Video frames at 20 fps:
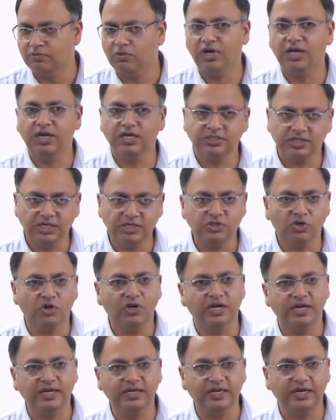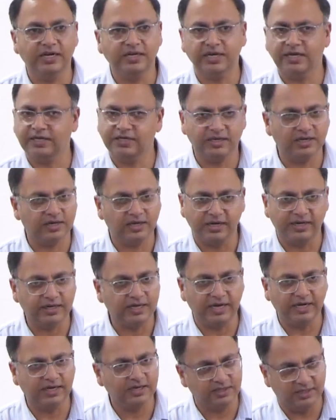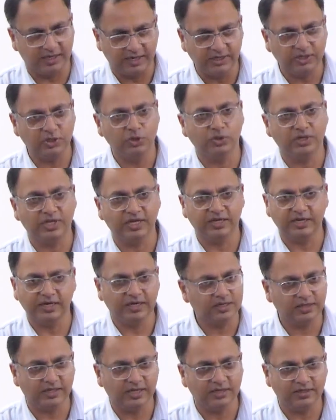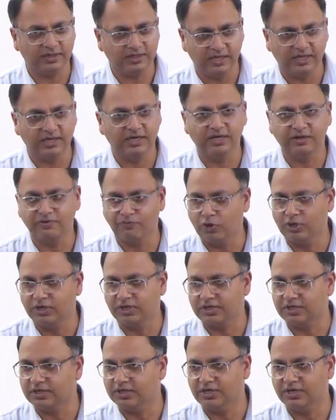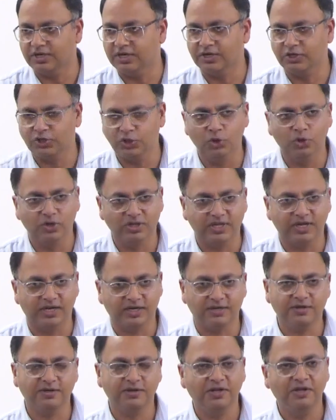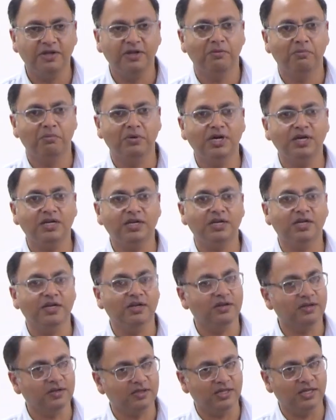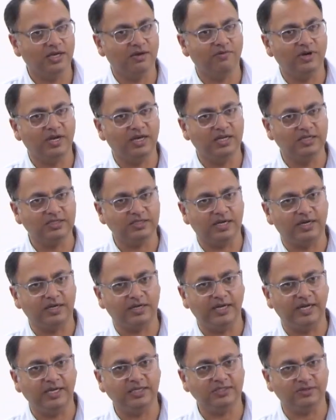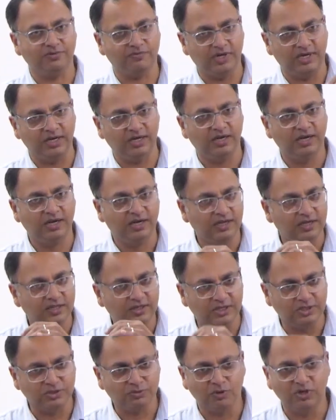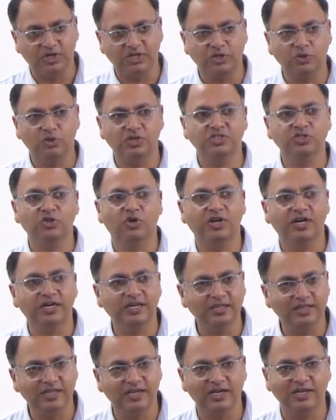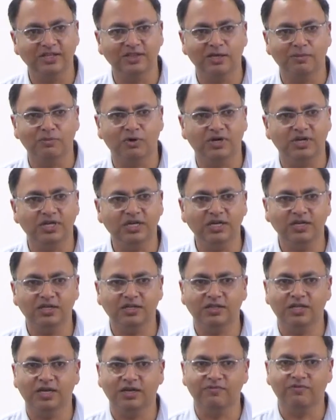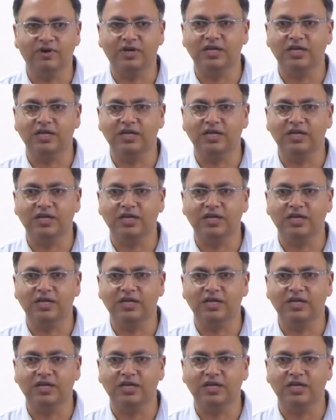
Virus has already attacked, then you take it, then it won't cure that. But the virus attacks when this molecule is already there in the body, then